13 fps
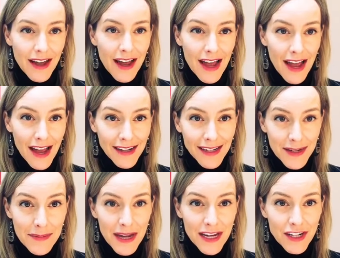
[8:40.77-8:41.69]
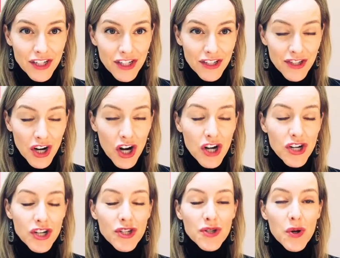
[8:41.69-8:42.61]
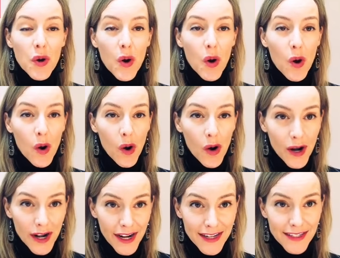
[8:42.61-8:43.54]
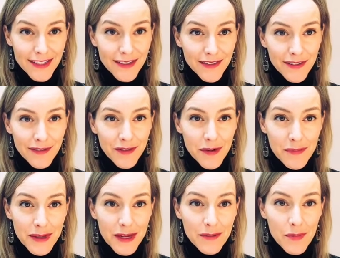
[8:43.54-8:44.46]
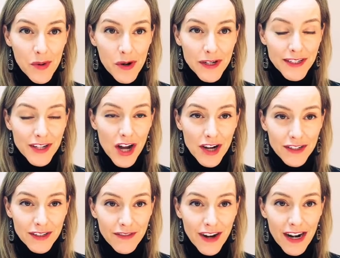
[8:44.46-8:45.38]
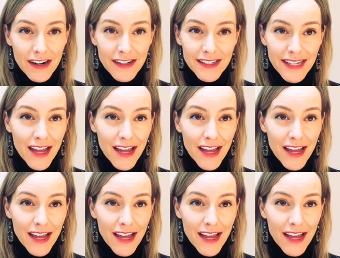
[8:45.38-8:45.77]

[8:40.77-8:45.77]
Acne patients are notorious for being poor detoxifiers.